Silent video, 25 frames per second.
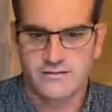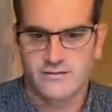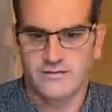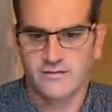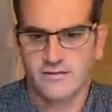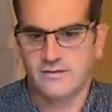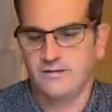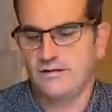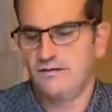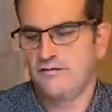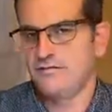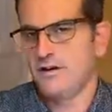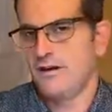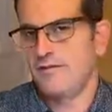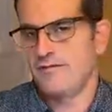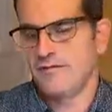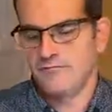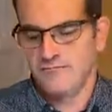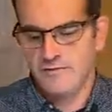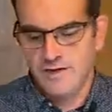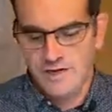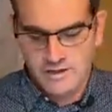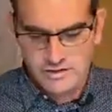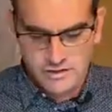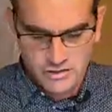Does he drive a
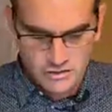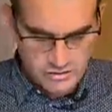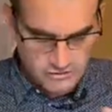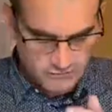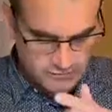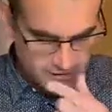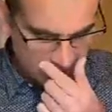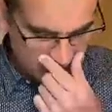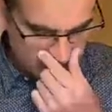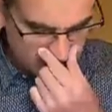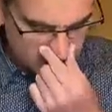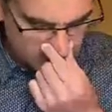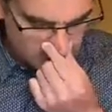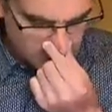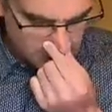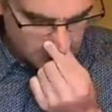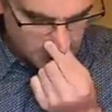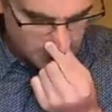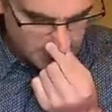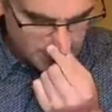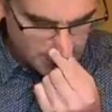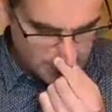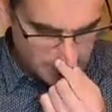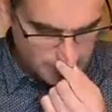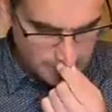rickshaw around
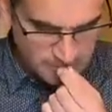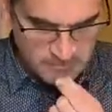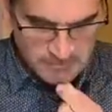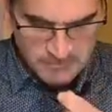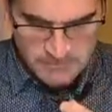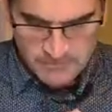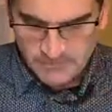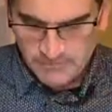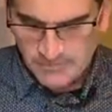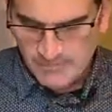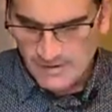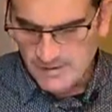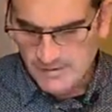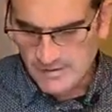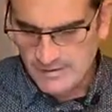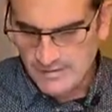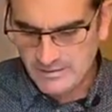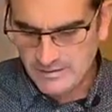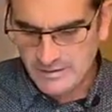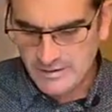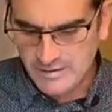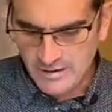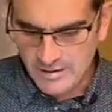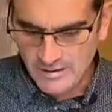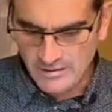London?
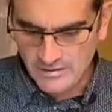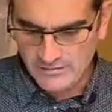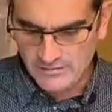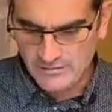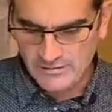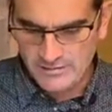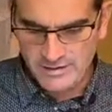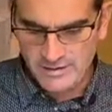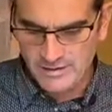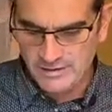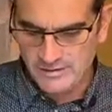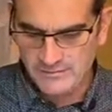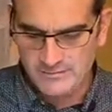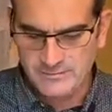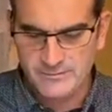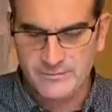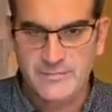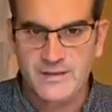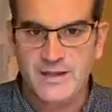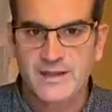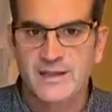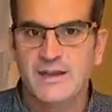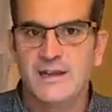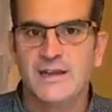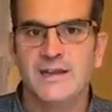No, no.
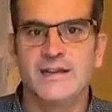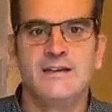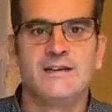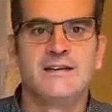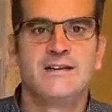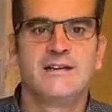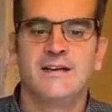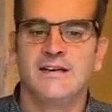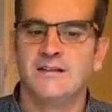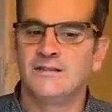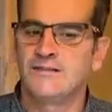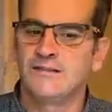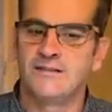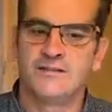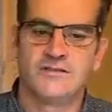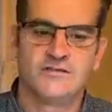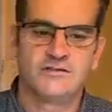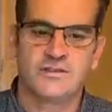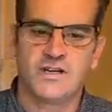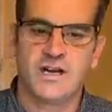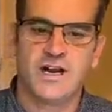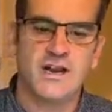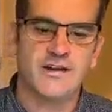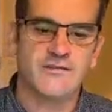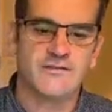He doesn't
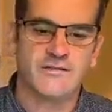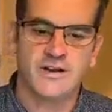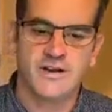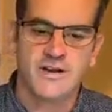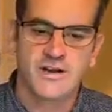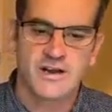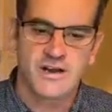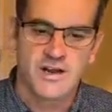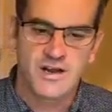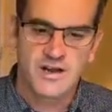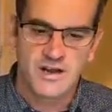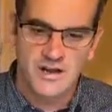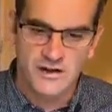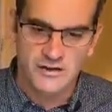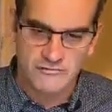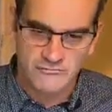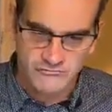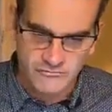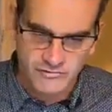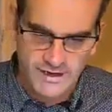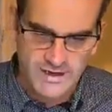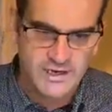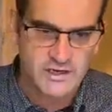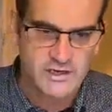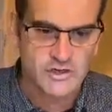drive a
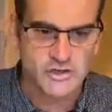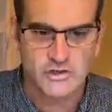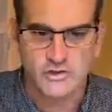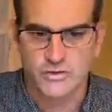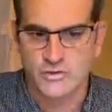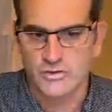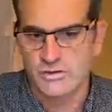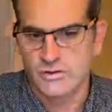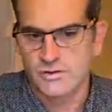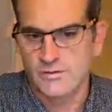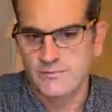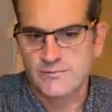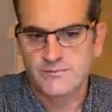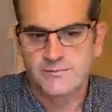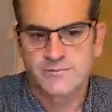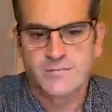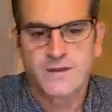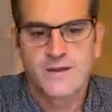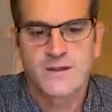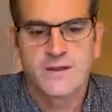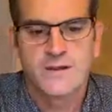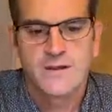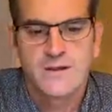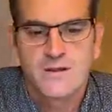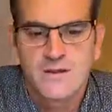rickshaw
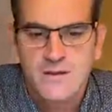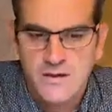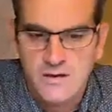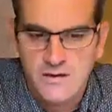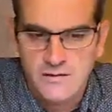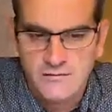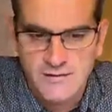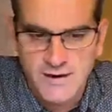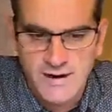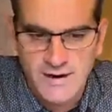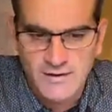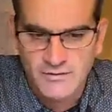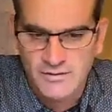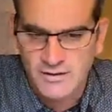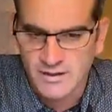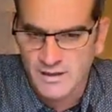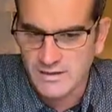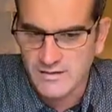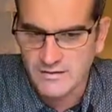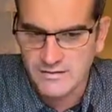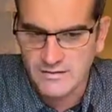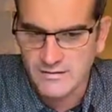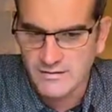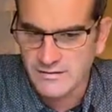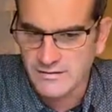around
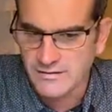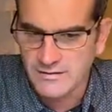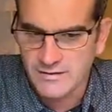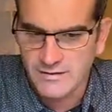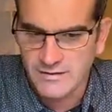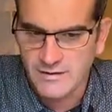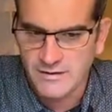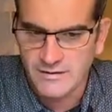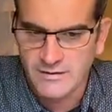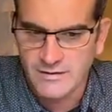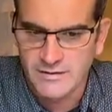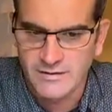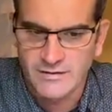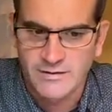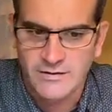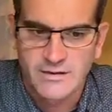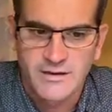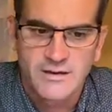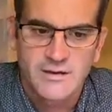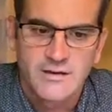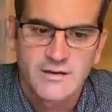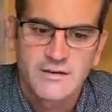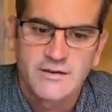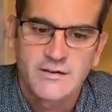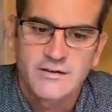London. No, no, no.
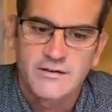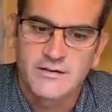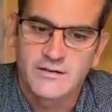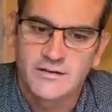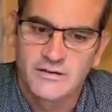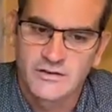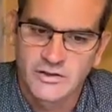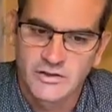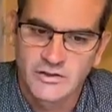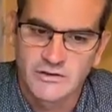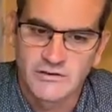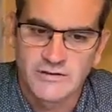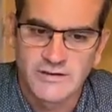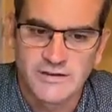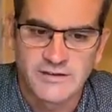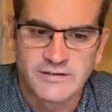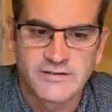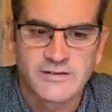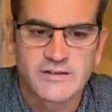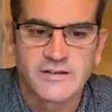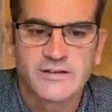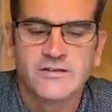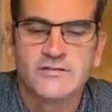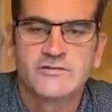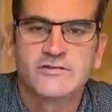The
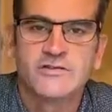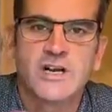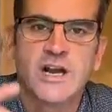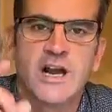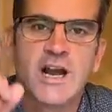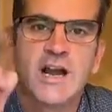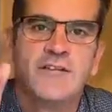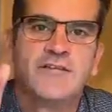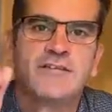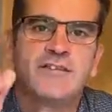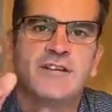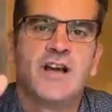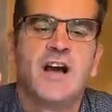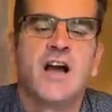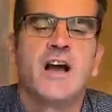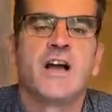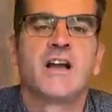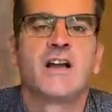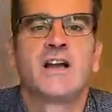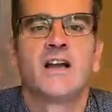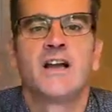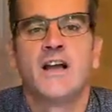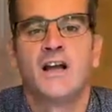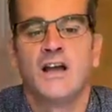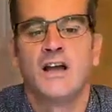tourist drives a,
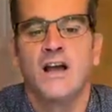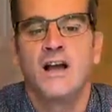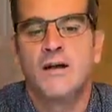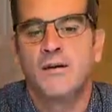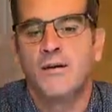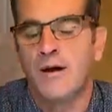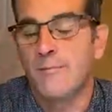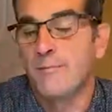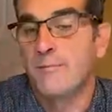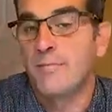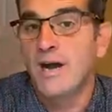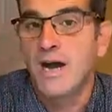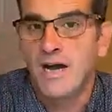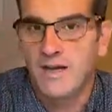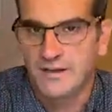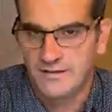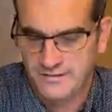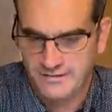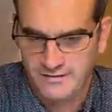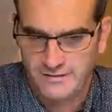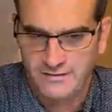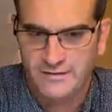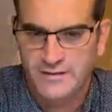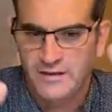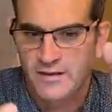a, a
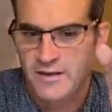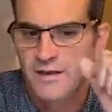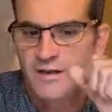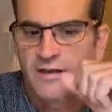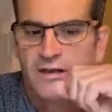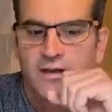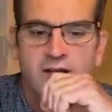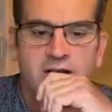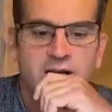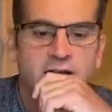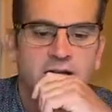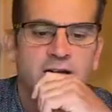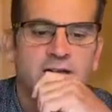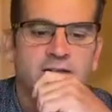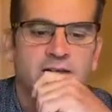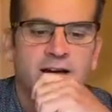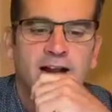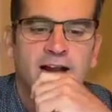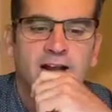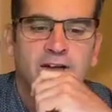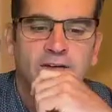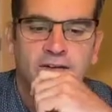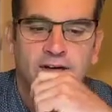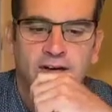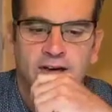bus
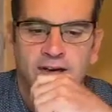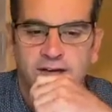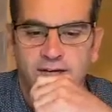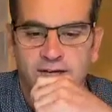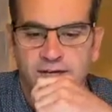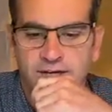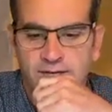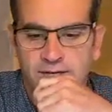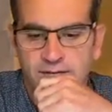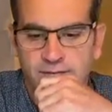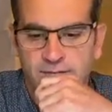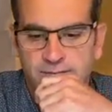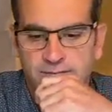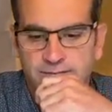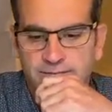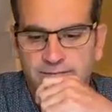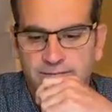around London.